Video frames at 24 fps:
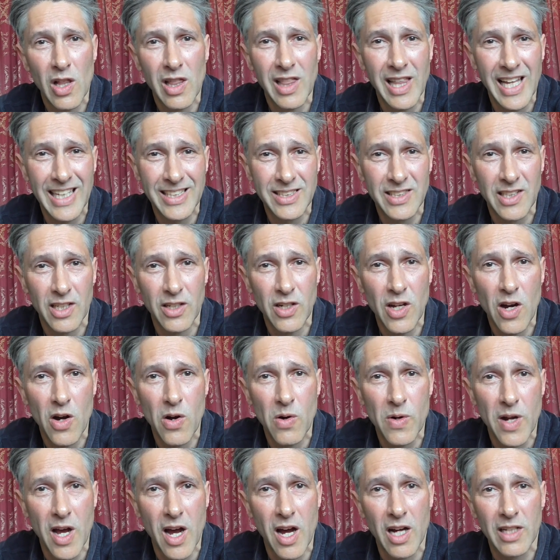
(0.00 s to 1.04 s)
lesser
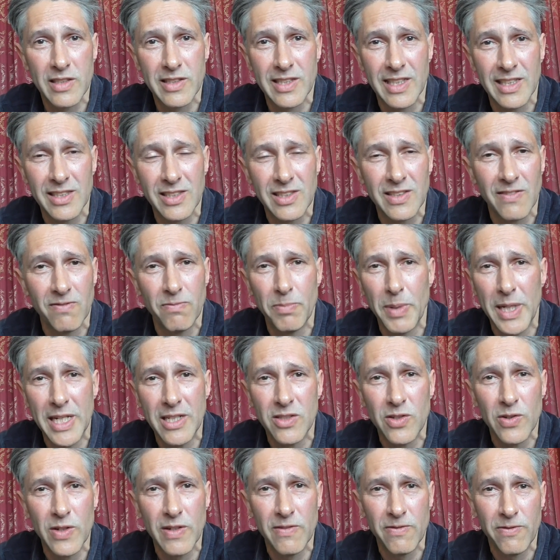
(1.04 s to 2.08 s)
known artists have
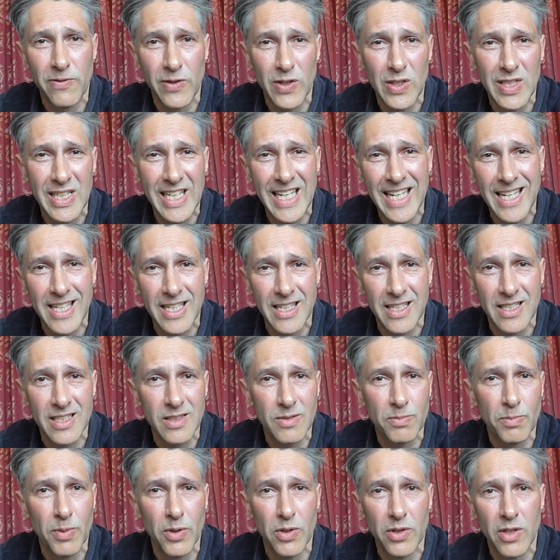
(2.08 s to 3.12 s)
been doing for
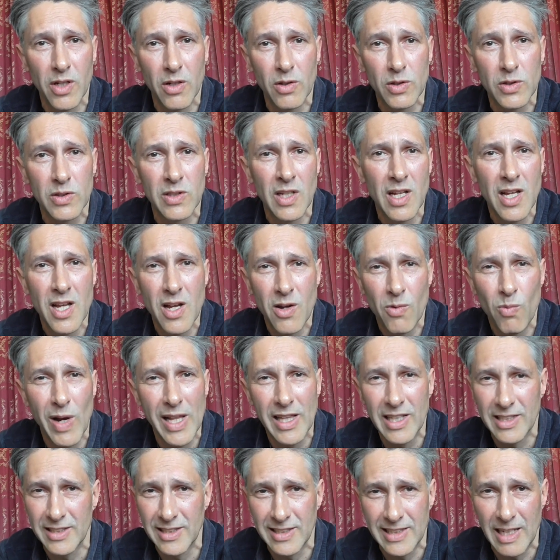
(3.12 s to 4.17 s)
years but those
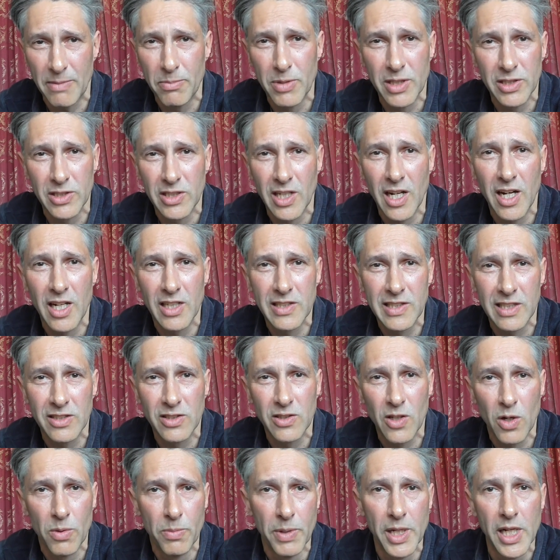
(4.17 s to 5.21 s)
well established
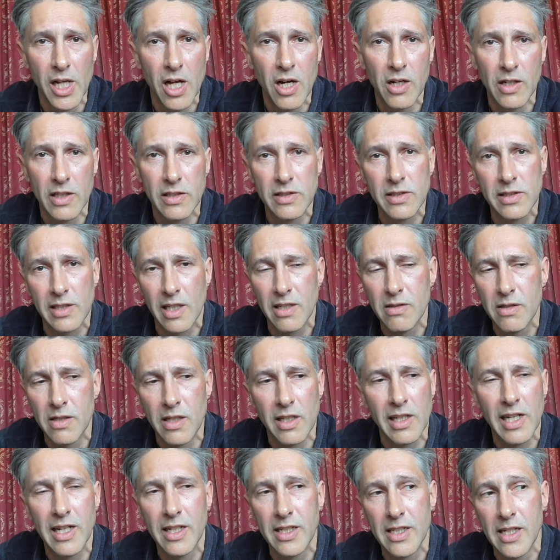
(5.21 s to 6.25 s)
artists come along and say oh
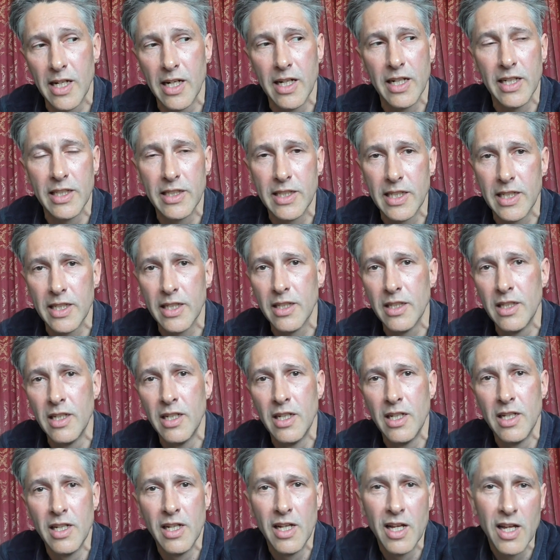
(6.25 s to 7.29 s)
I like that idea
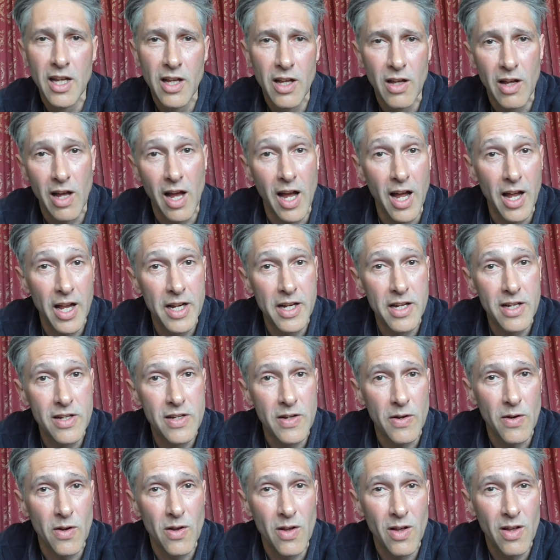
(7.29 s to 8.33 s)

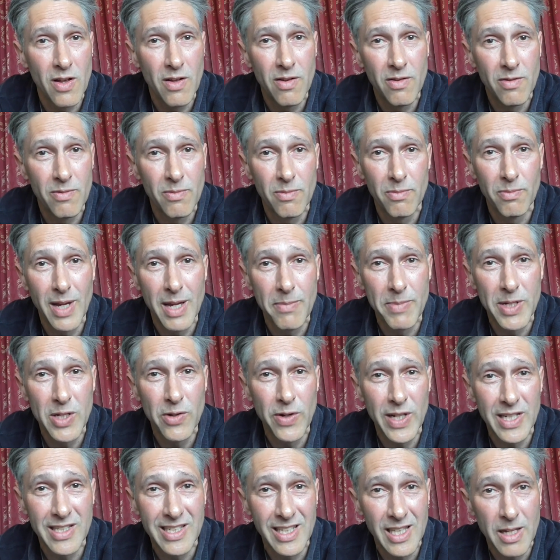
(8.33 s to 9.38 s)
and maybe
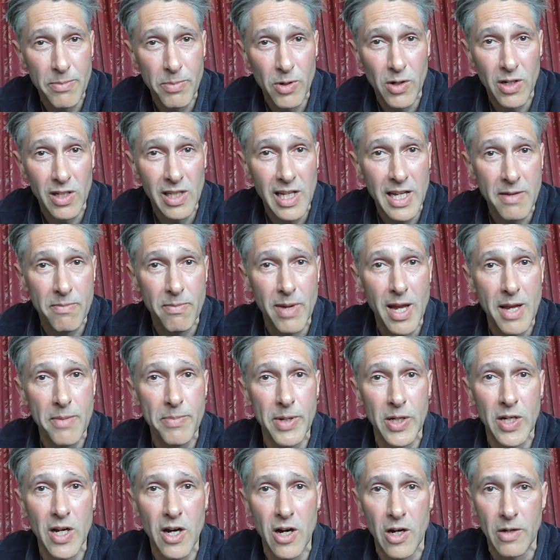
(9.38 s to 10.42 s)
do it deliberately
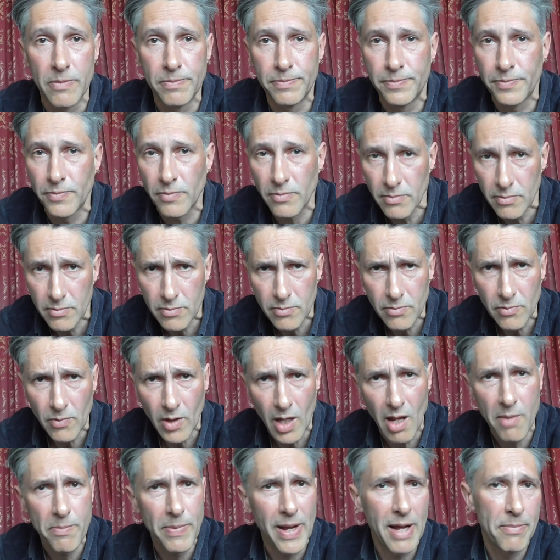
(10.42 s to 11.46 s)
maybe not.
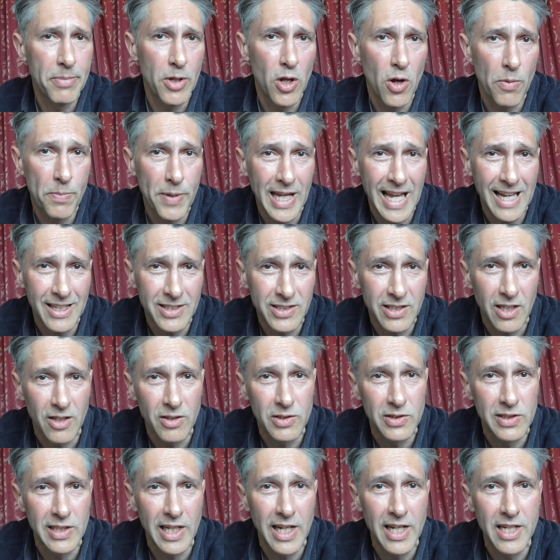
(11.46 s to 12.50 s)
Pablo
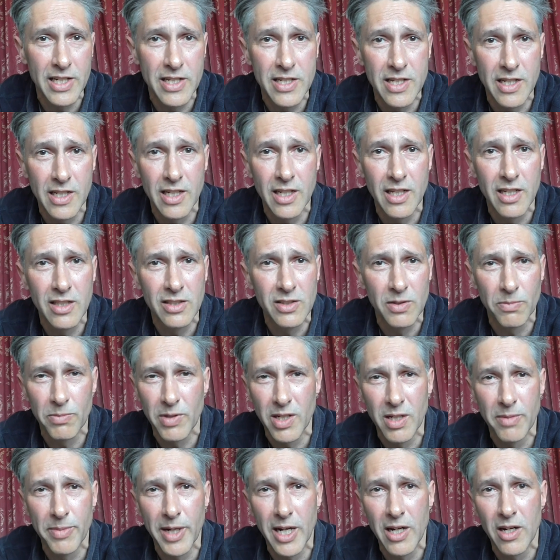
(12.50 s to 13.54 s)
Picasso said uh,
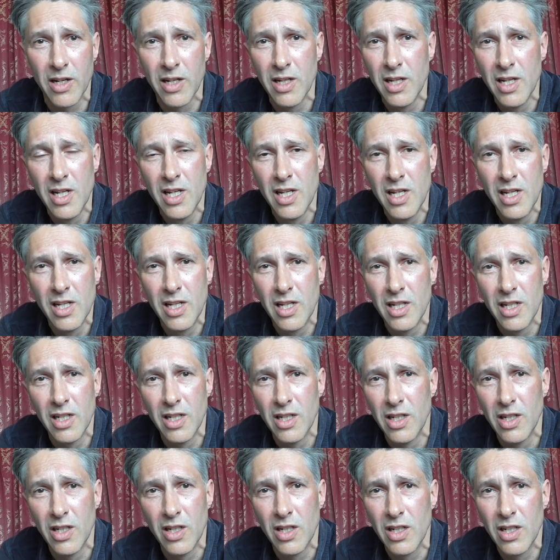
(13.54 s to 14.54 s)
something about uh,